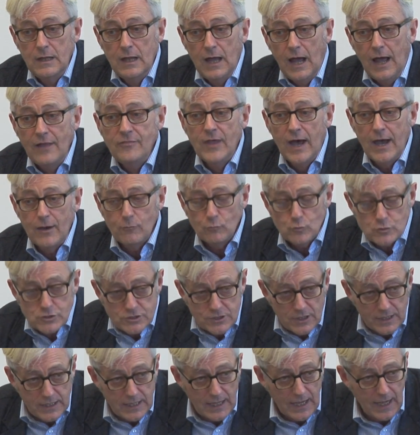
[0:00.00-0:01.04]
And that was
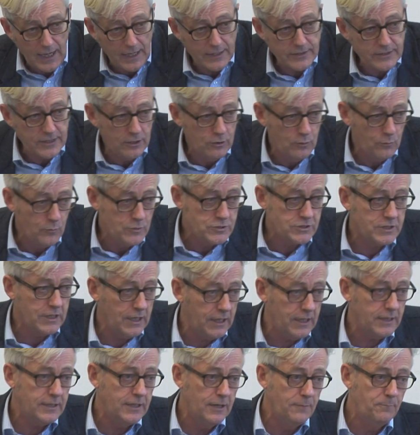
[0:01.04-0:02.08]
the reality that was
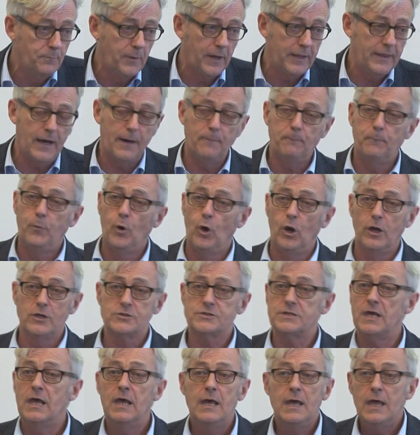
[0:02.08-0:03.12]
created by that
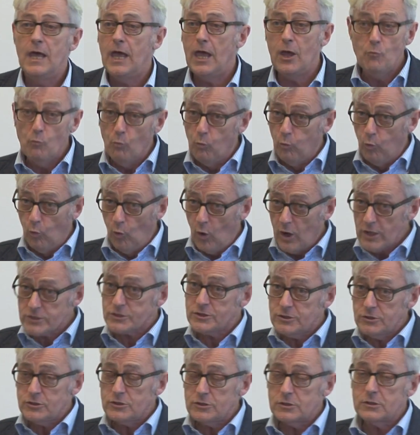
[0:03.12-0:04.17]
policy. It
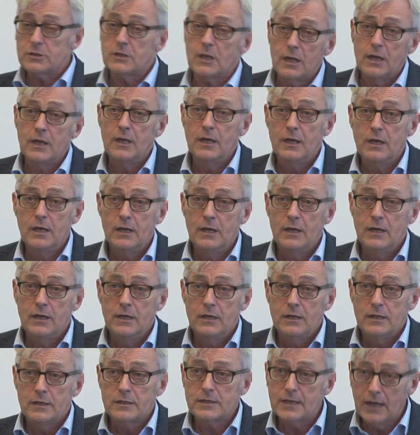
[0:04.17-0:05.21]
wasn't
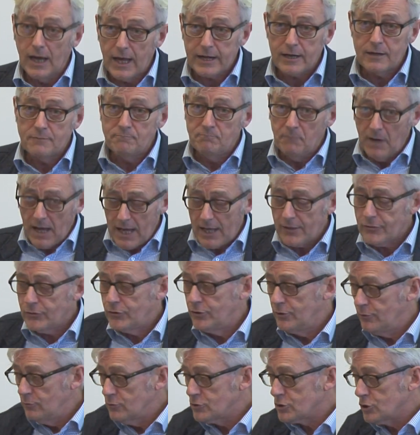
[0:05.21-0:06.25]
Karen
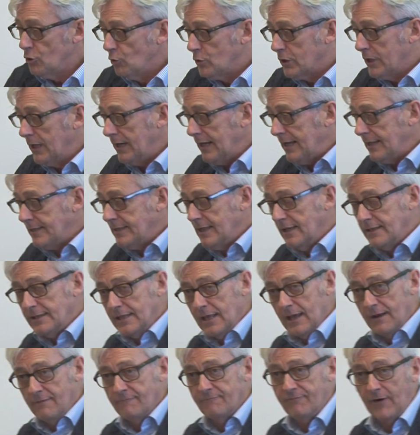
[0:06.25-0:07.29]
Matthews who created
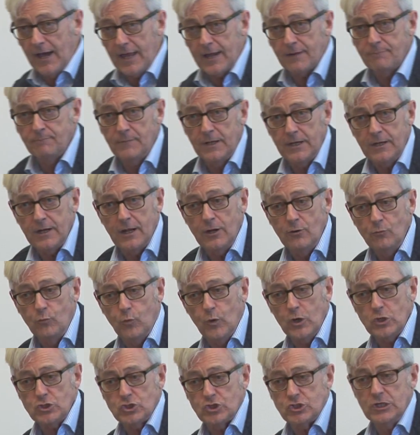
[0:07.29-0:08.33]
the environment in
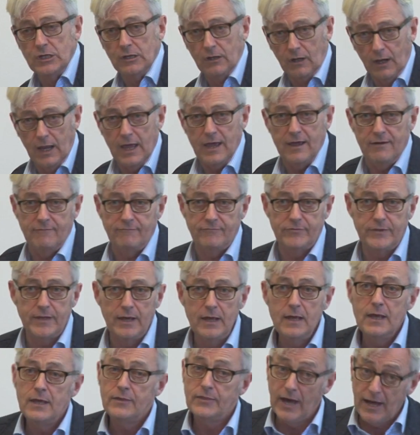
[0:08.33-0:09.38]
which she lived.
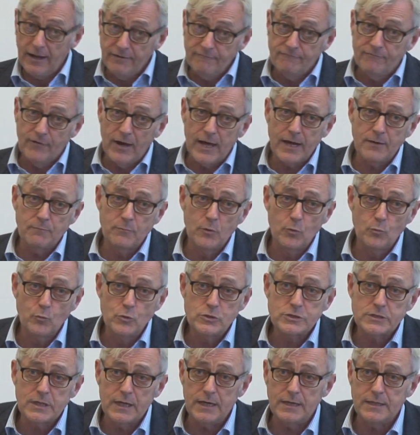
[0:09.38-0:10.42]
That environment
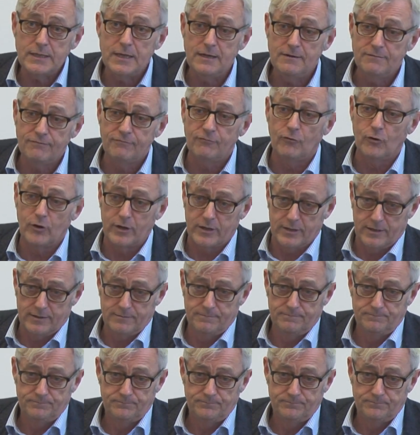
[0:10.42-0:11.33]
was created for her.